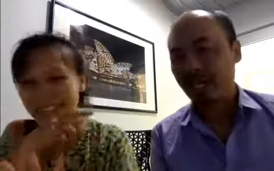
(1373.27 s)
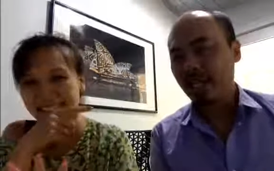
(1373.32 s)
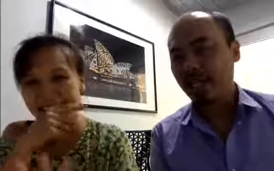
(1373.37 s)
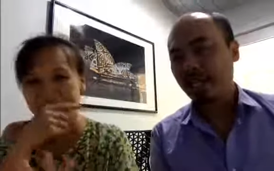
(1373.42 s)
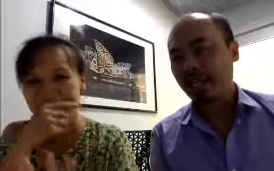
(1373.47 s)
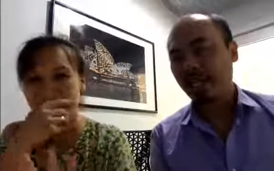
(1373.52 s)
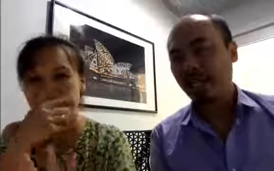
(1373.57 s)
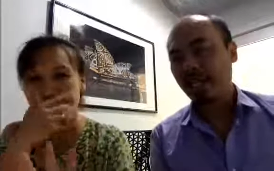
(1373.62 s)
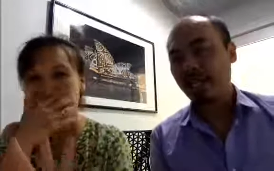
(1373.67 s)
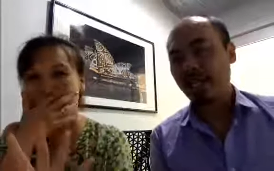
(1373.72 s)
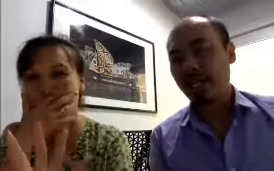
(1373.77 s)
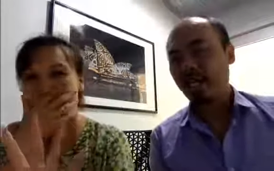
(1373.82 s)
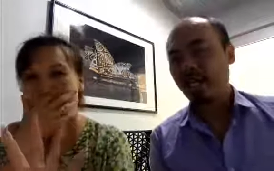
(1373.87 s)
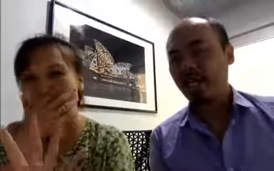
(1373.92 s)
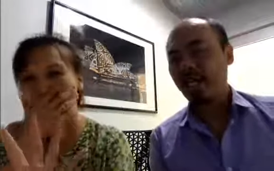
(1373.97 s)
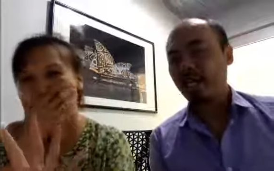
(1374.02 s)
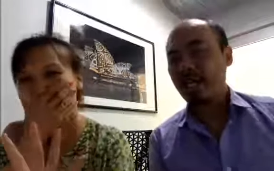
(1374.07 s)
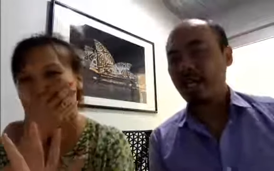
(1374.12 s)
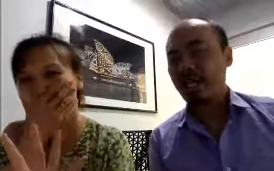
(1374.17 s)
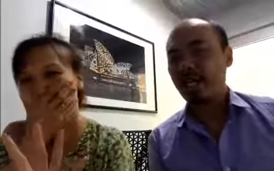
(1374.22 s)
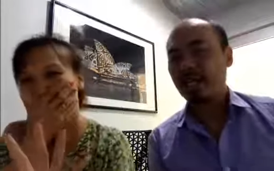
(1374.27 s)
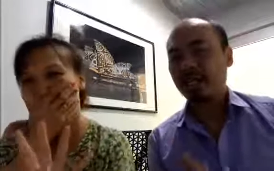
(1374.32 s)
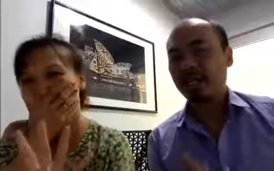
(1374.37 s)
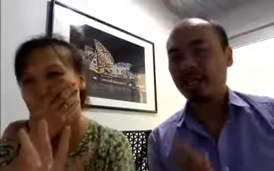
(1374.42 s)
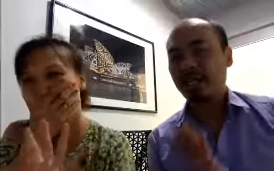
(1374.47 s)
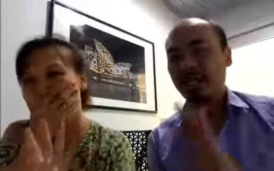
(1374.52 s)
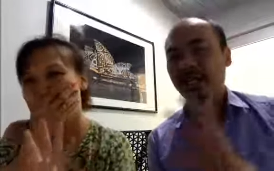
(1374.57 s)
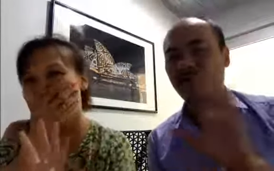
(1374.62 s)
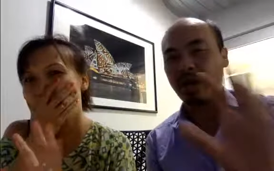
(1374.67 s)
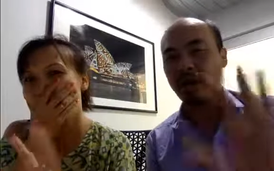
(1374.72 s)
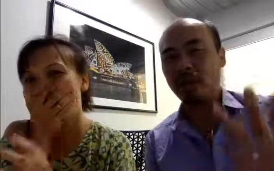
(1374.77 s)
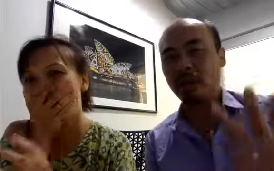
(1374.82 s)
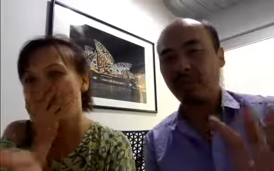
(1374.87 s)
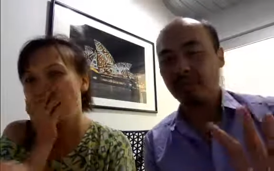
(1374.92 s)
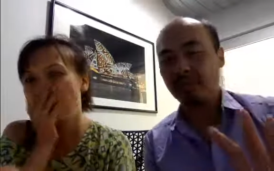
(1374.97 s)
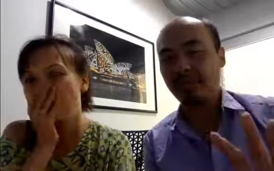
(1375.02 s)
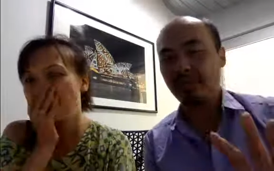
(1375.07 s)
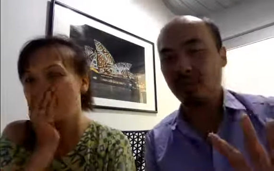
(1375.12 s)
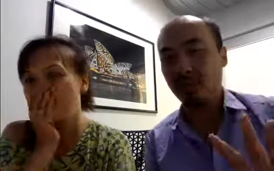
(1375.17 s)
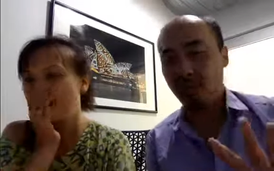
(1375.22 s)
Speaker 1: So there, there. So love languages. If
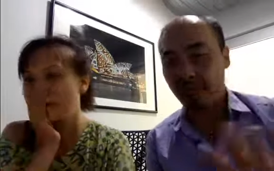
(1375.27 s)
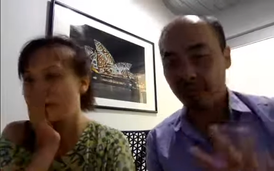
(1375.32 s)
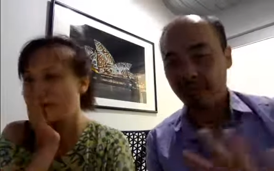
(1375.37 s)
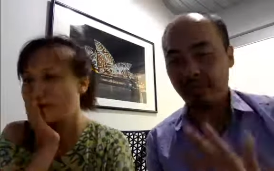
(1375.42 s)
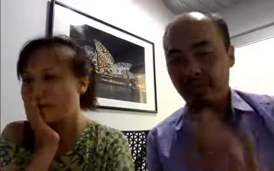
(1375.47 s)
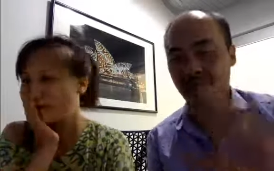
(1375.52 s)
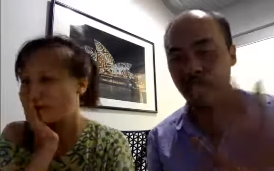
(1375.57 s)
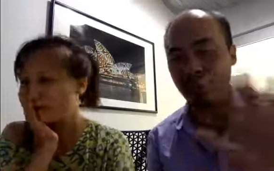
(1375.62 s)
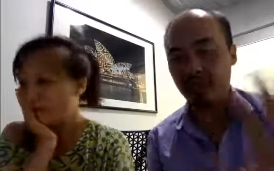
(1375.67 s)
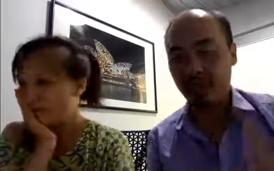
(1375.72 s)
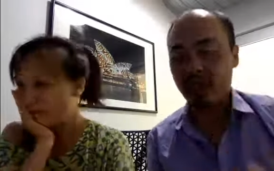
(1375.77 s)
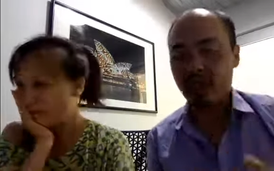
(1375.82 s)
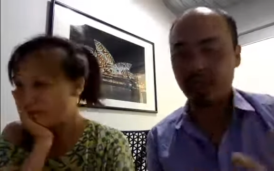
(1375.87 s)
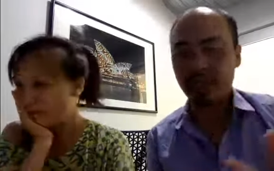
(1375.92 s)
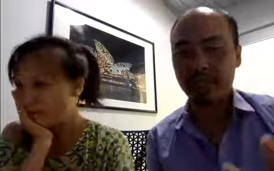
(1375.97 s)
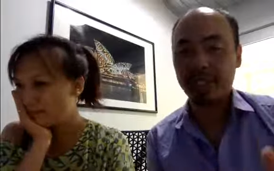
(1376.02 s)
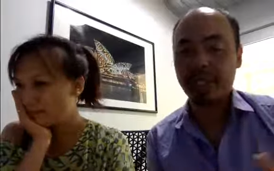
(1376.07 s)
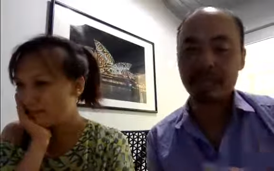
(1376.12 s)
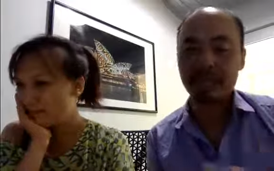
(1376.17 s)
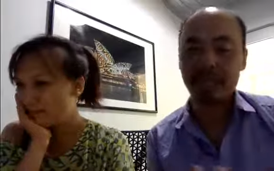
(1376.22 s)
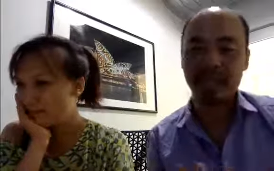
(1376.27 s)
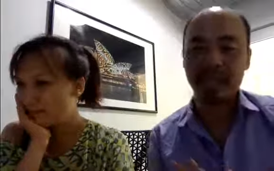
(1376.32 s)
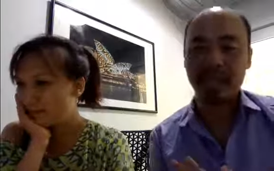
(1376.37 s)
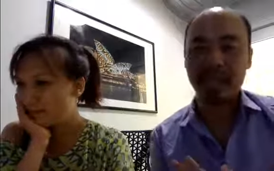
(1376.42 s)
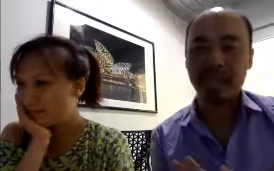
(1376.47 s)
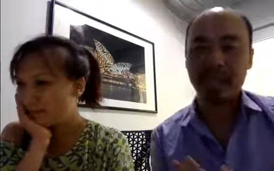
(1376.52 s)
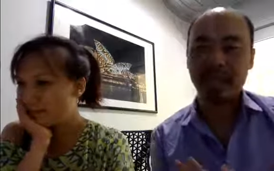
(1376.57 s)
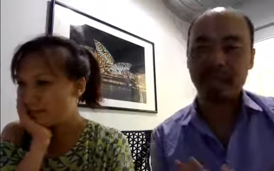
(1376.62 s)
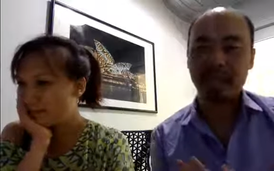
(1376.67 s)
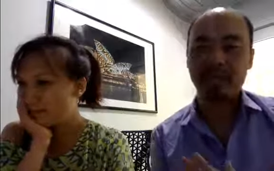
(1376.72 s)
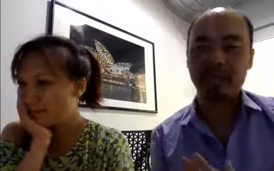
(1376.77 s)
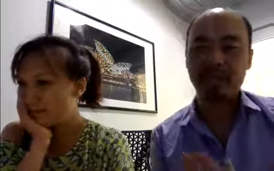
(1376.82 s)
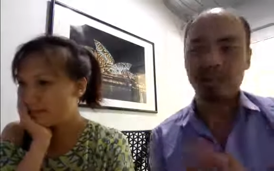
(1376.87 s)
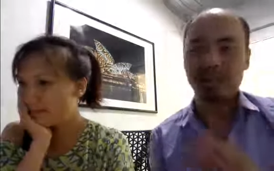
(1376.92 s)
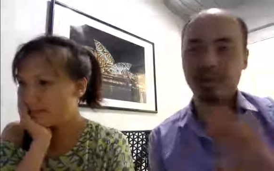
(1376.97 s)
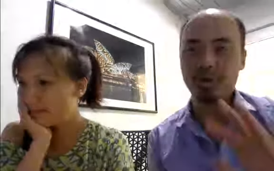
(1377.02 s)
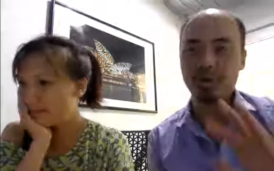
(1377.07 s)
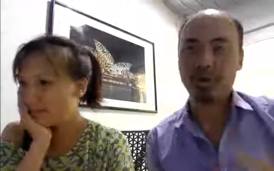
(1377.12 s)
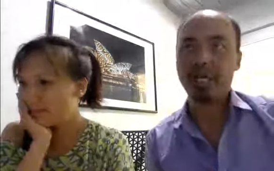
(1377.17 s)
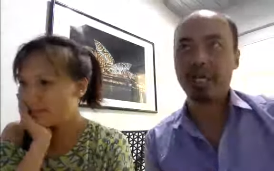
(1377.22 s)
you're not familiar with the concept, it's basically there's a
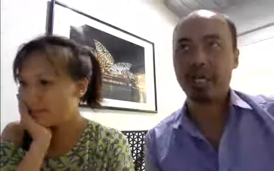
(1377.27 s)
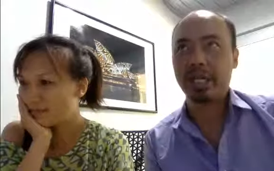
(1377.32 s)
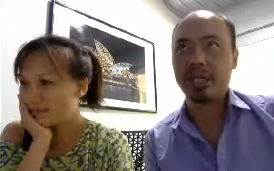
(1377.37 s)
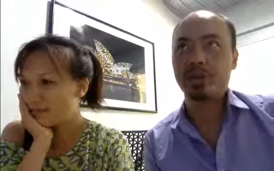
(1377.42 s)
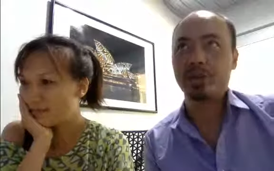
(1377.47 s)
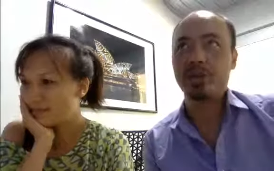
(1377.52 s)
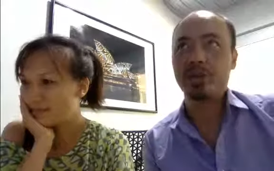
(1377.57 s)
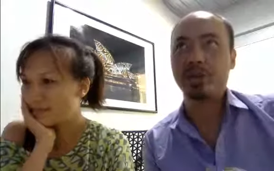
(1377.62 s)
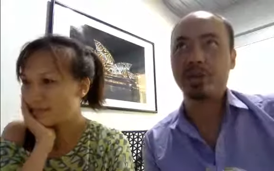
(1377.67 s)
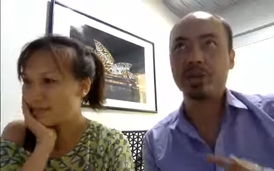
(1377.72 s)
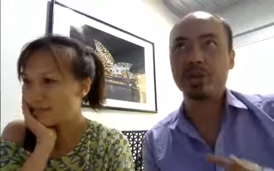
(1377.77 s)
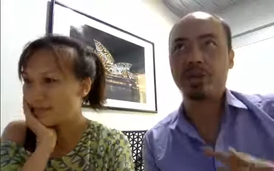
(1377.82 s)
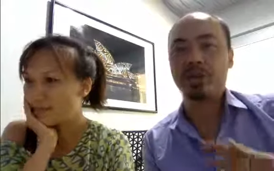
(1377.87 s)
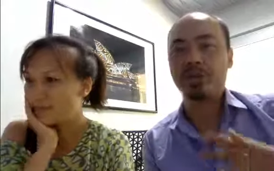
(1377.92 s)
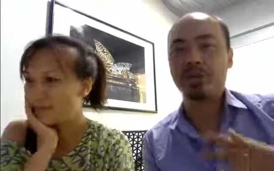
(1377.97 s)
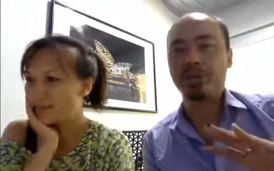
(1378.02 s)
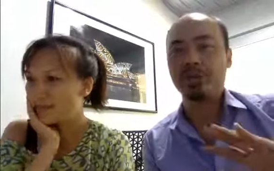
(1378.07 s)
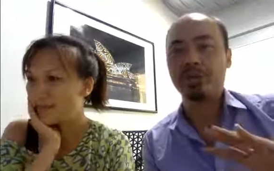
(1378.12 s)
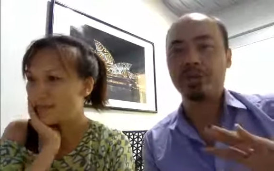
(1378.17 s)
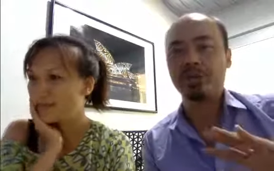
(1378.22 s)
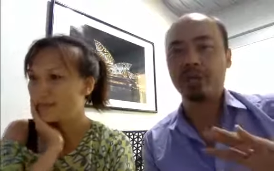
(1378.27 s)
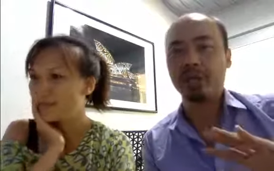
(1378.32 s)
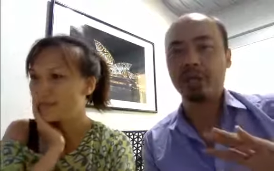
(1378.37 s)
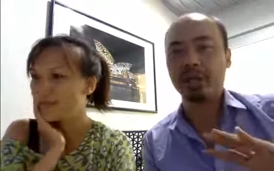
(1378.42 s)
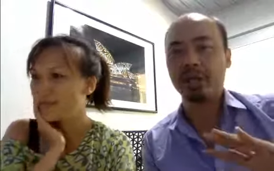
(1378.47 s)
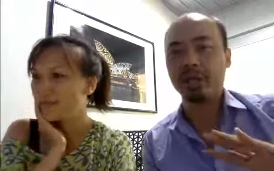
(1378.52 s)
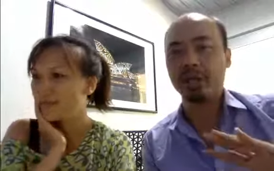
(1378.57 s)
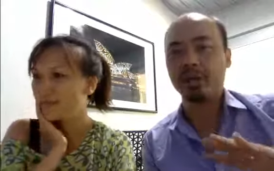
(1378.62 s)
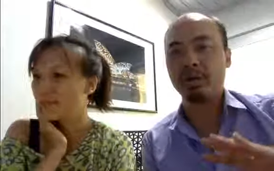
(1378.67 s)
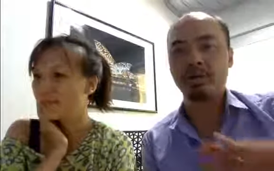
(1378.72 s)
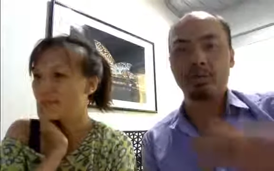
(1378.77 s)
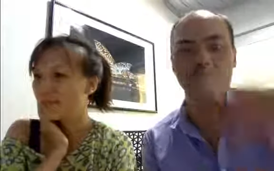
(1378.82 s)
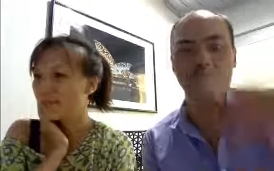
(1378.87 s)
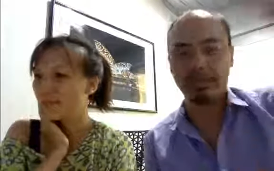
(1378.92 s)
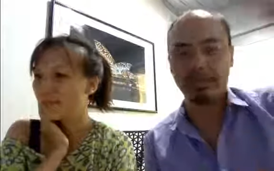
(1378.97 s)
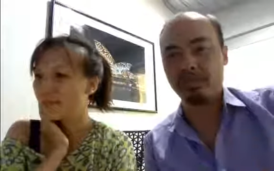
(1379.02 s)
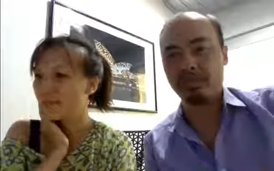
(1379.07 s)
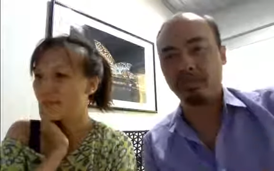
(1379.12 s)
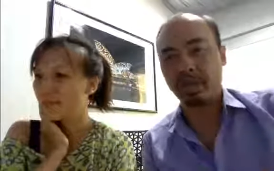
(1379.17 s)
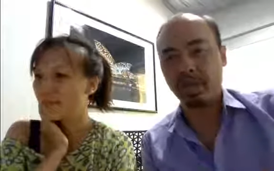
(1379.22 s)
book and there's also uh, a whole.
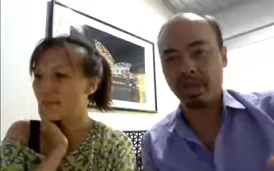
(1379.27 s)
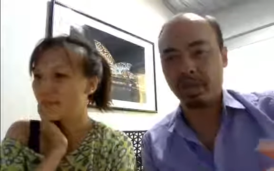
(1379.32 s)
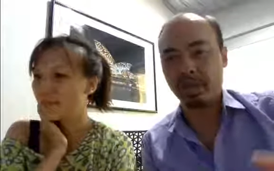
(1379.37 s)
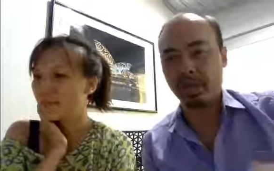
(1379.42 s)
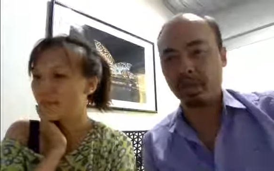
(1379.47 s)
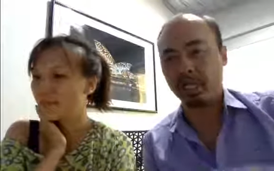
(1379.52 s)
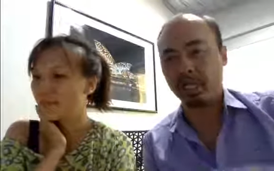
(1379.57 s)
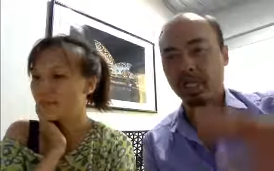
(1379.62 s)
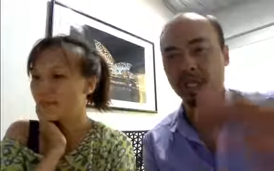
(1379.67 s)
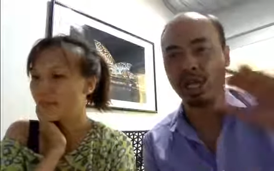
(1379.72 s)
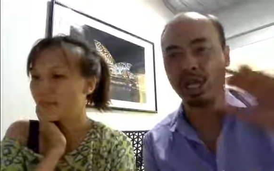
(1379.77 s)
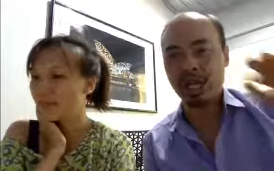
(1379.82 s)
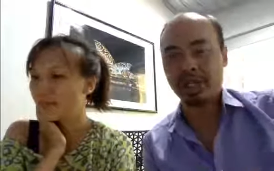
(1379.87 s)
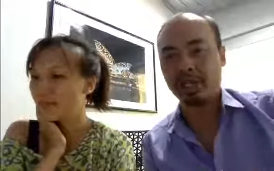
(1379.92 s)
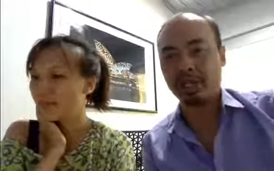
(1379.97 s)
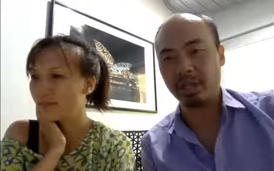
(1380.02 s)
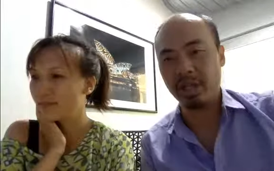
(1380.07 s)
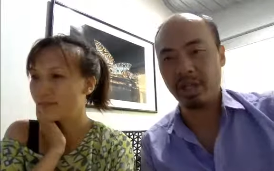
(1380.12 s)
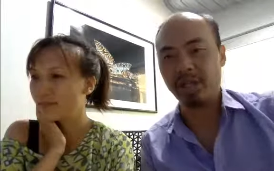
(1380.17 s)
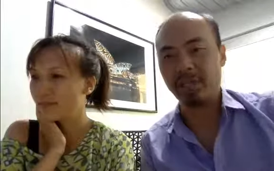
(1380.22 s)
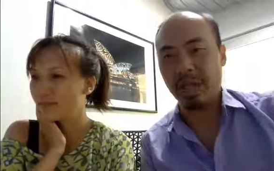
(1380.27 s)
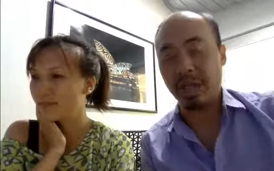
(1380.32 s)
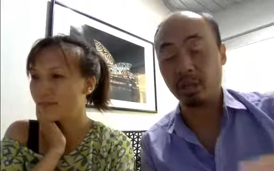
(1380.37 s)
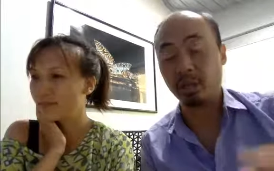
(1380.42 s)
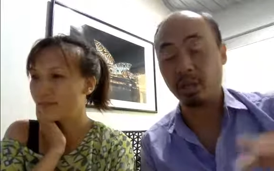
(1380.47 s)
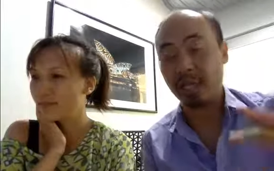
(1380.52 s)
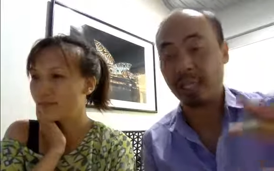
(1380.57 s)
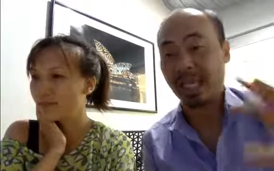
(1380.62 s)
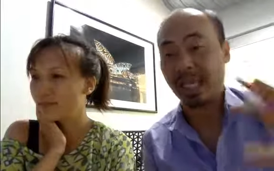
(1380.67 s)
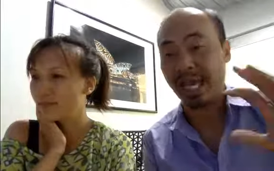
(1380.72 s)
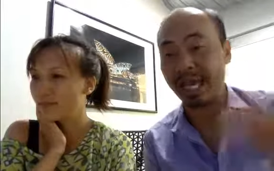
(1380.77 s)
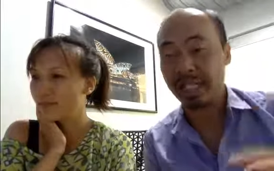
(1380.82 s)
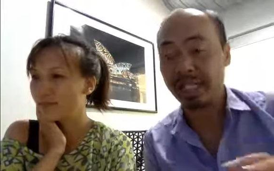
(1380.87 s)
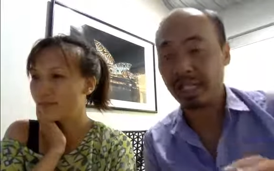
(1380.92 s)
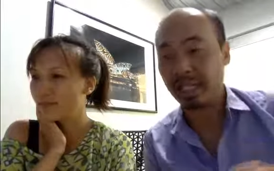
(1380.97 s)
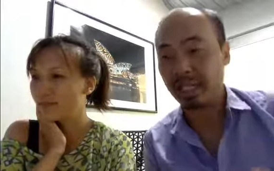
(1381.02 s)
Uh, just check out the love languages test.